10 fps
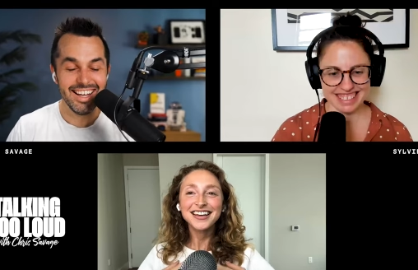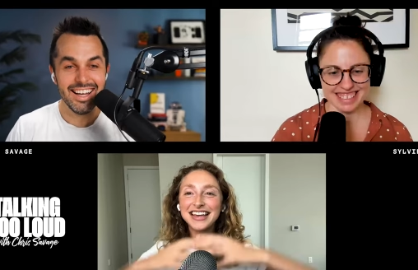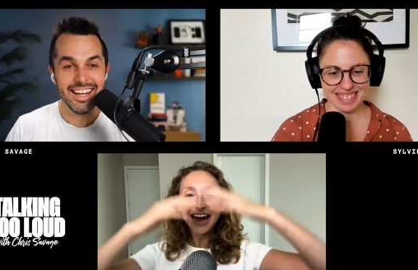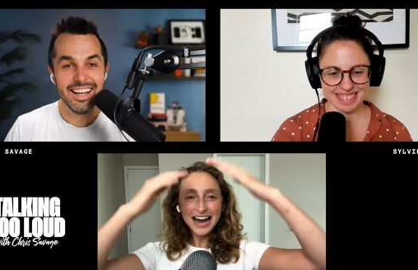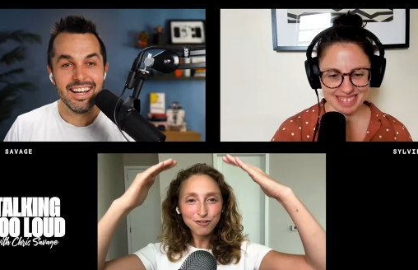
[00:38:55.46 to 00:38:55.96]

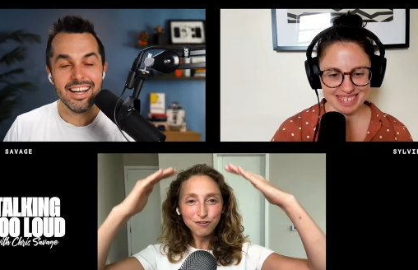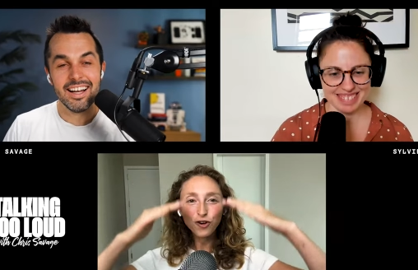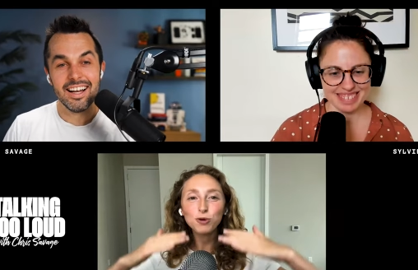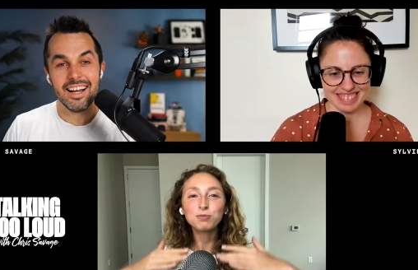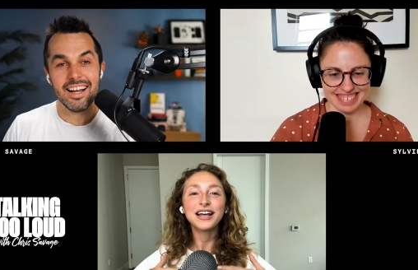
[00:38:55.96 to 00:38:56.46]
Speaker 1: They had
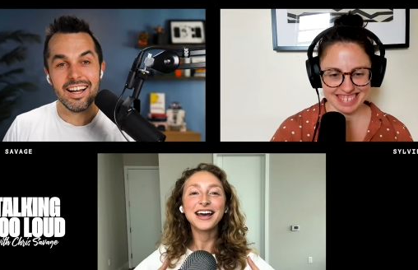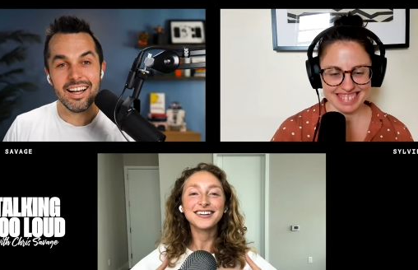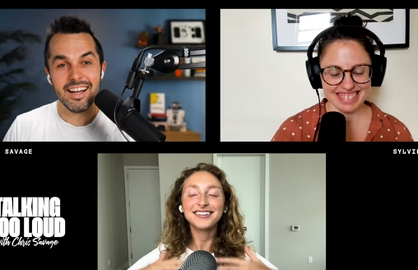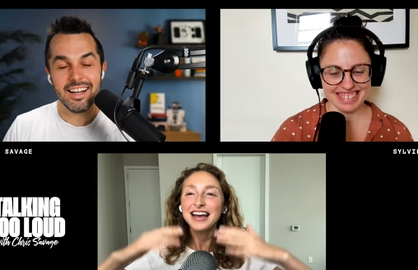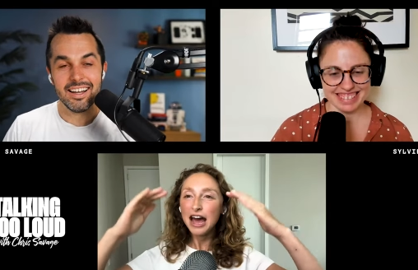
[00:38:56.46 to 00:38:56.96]
full
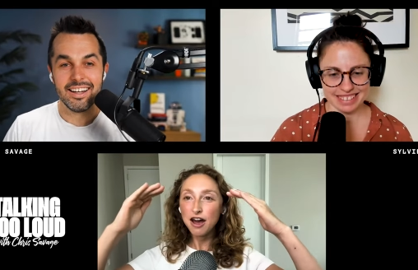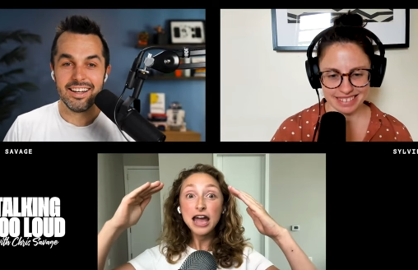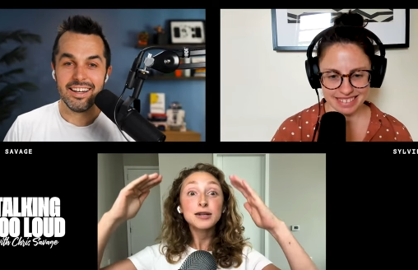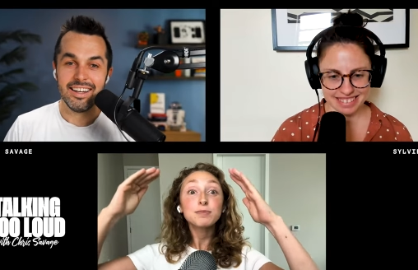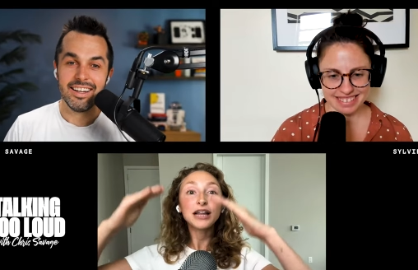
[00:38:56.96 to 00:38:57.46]
plan
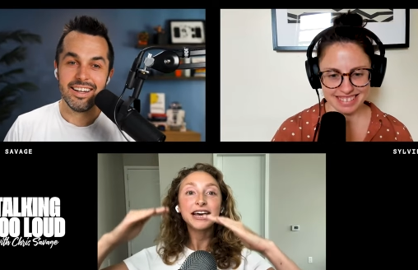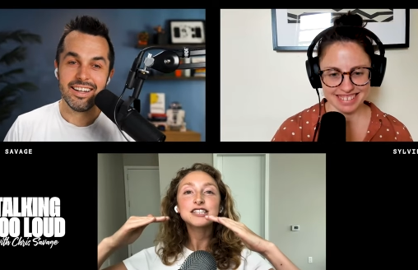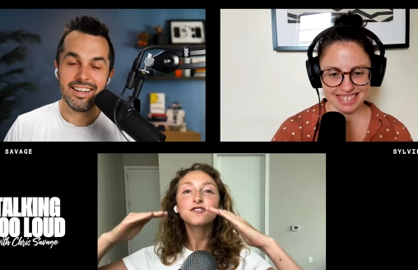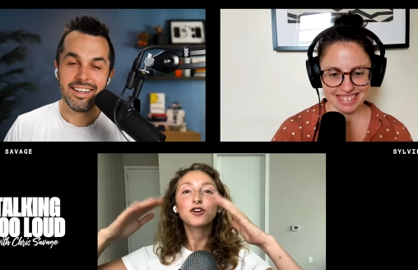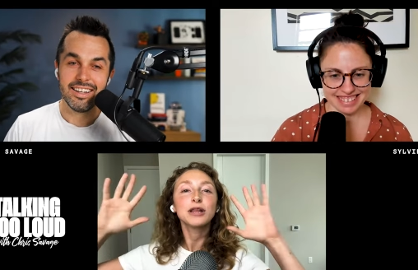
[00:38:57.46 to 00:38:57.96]
and
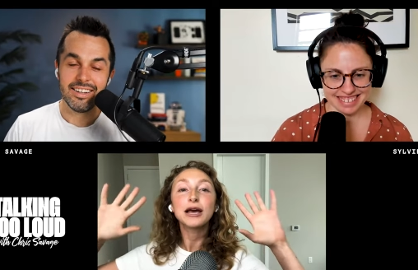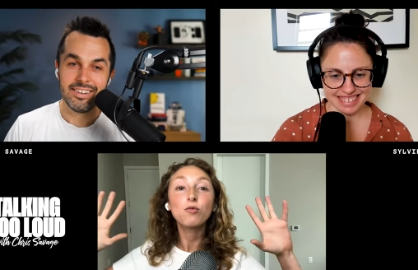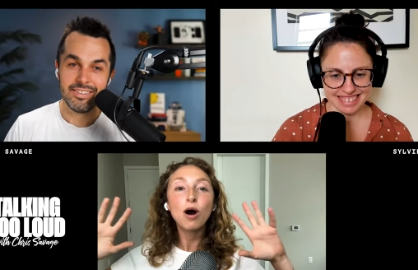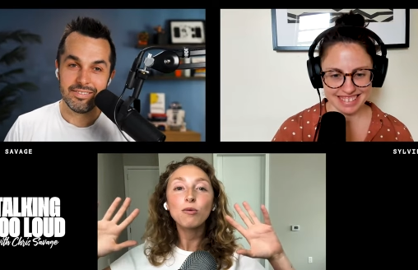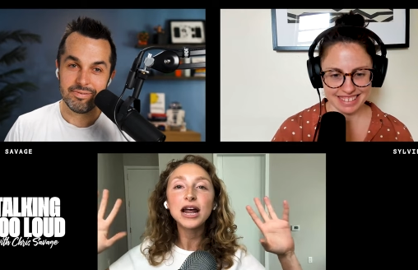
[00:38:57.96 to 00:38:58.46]
plans for like
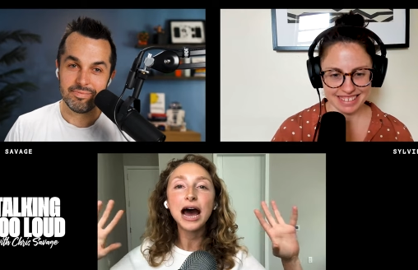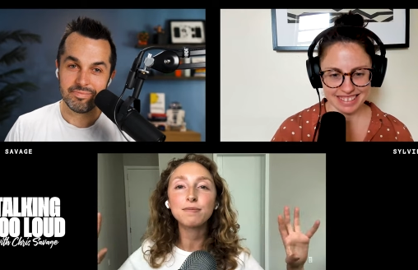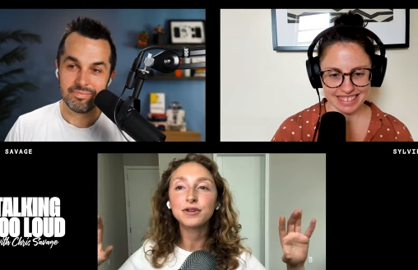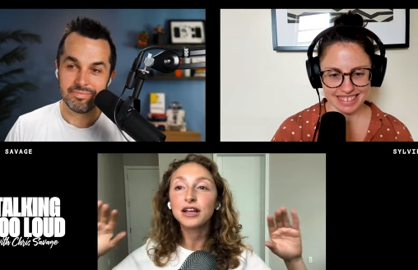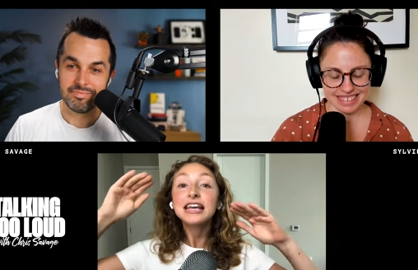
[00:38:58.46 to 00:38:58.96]
what would
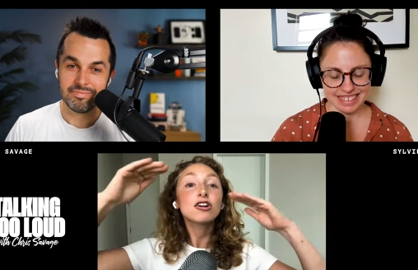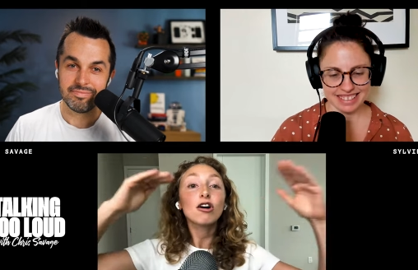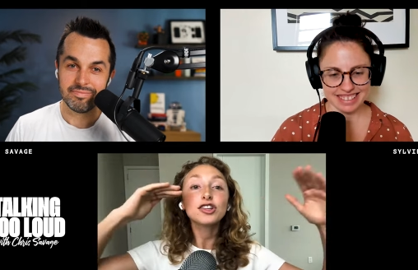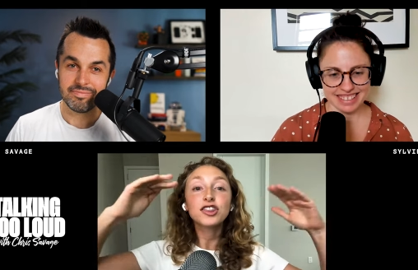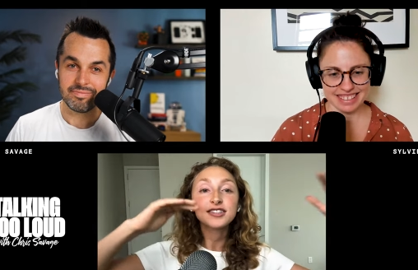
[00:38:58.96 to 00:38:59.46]
happen. Here
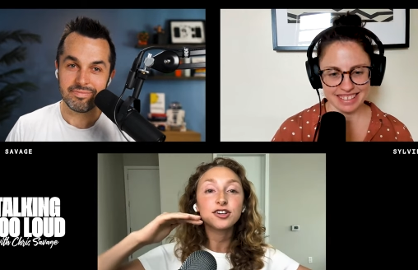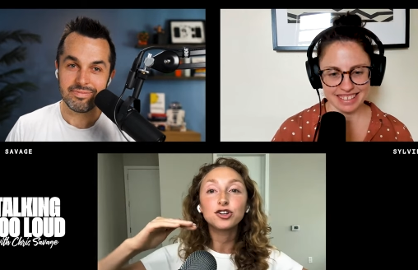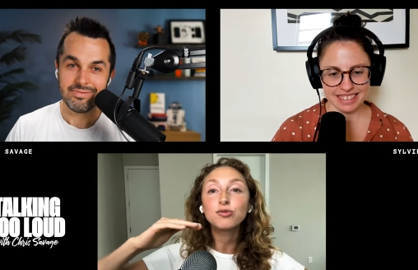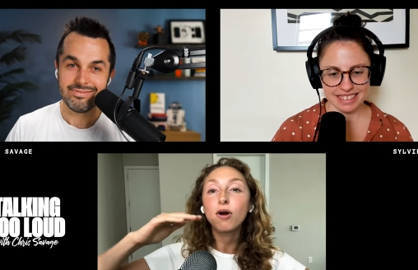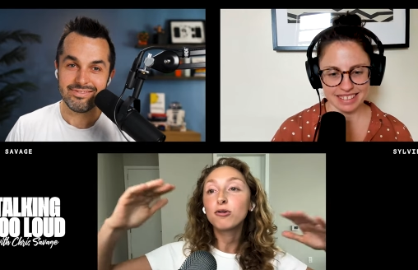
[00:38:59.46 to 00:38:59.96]
are all the things that
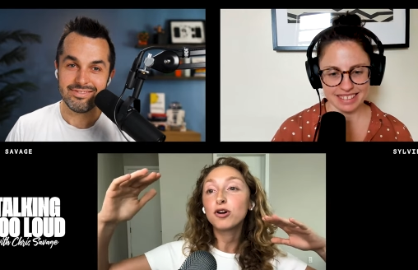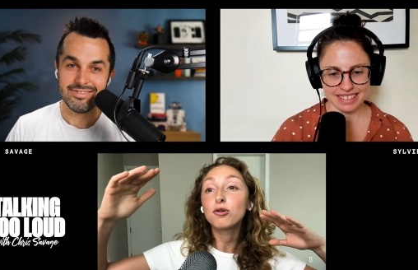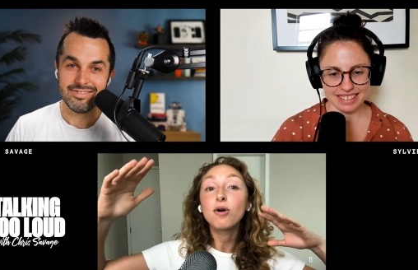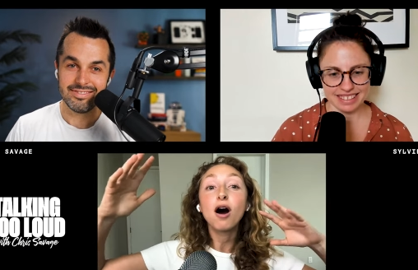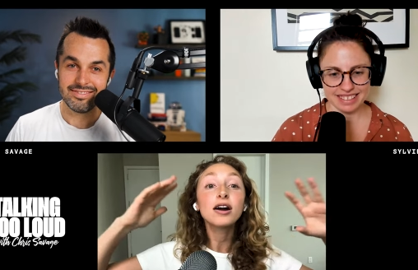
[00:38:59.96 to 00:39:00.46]
could go
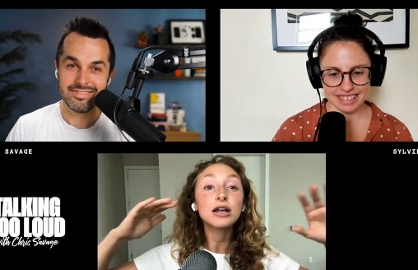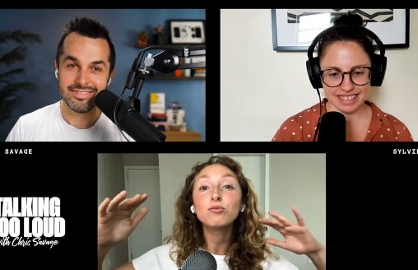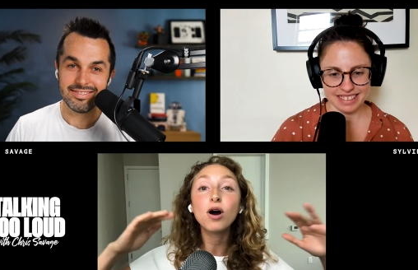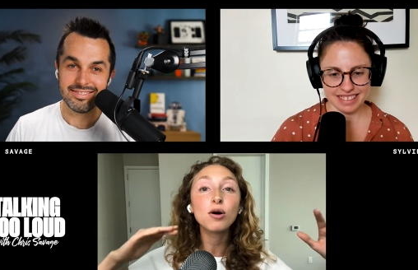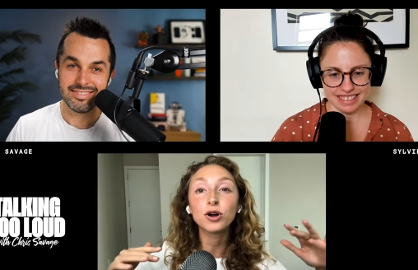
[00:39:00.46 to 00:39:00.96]
wrong
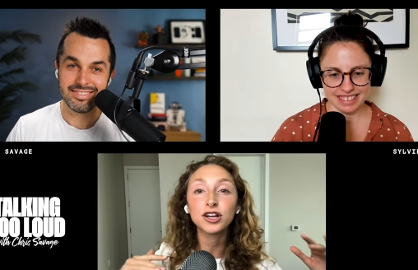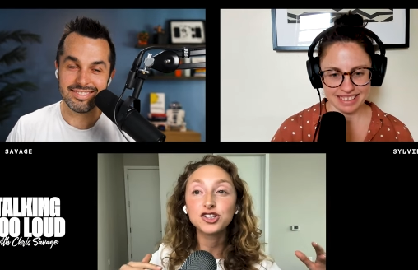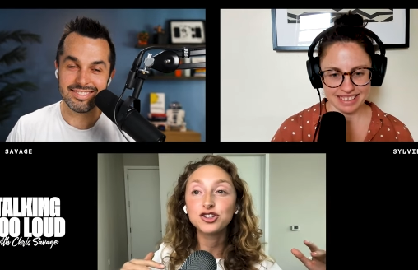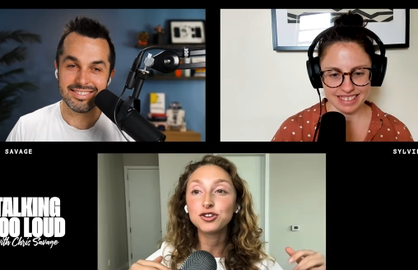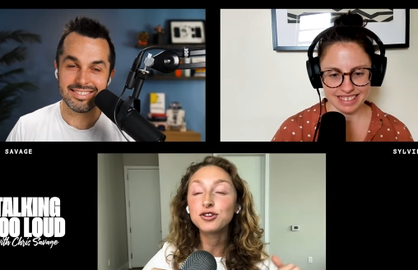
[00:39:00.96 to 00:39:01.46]
and what we're
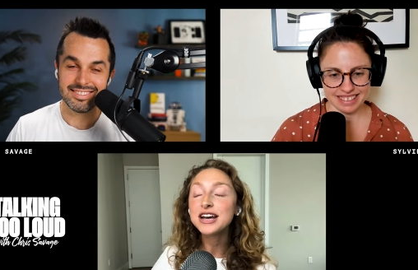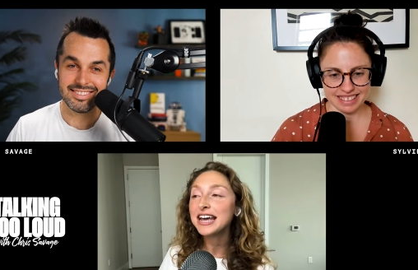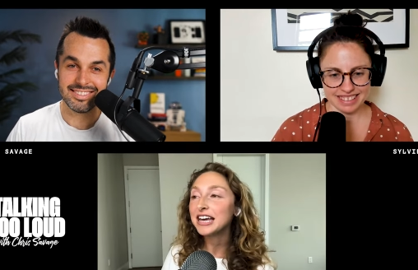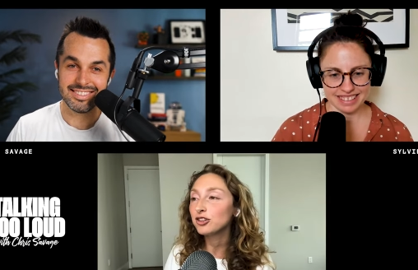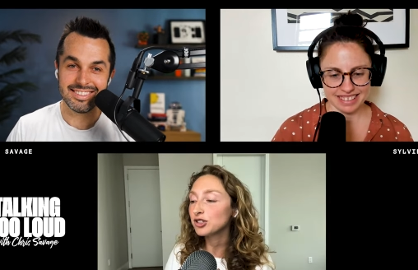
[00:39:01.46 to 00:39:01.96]
going to do
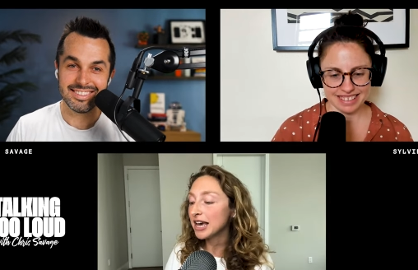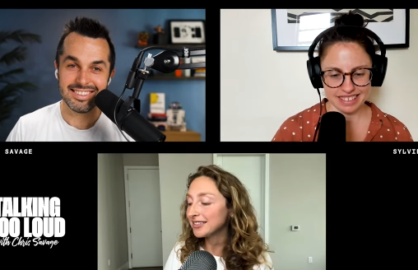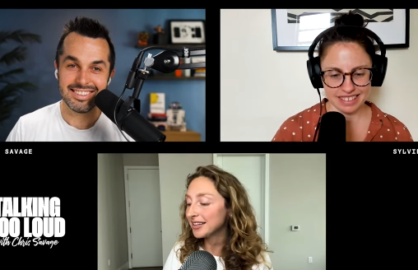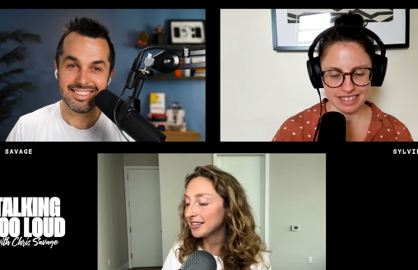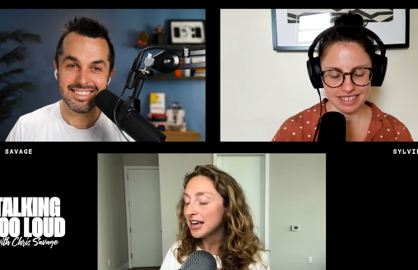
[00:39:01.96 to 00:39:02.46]
in those
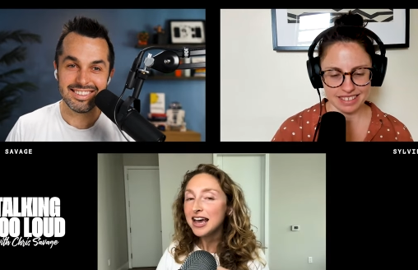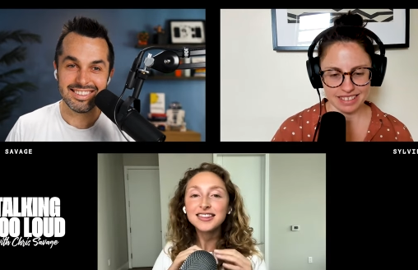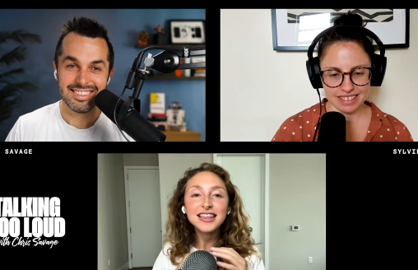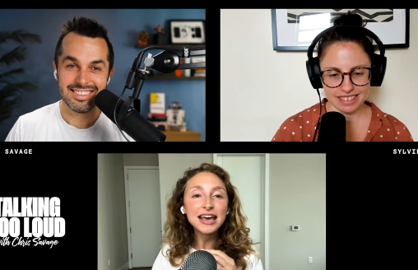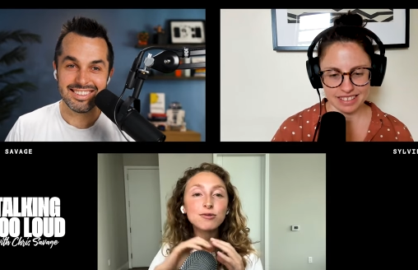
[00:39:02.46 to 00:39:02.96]
cases.
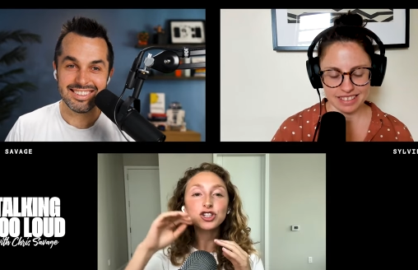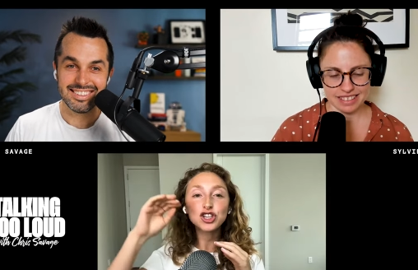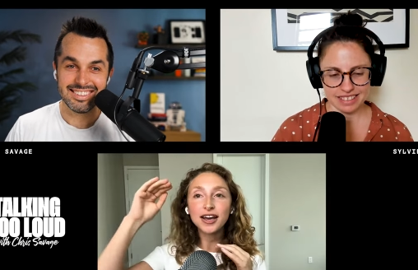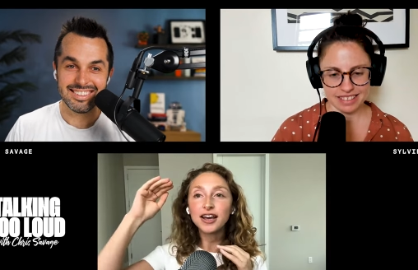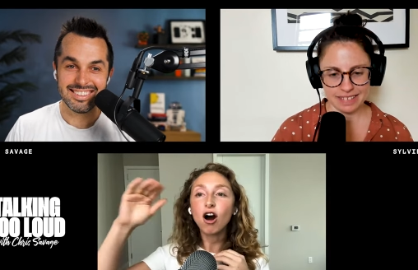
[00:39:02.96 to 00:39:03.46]
They were
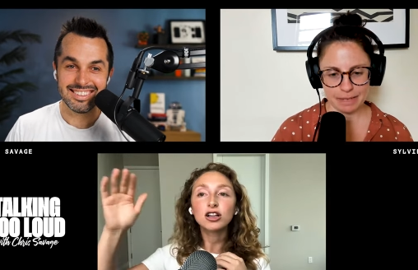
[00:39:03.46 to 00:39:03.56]
checking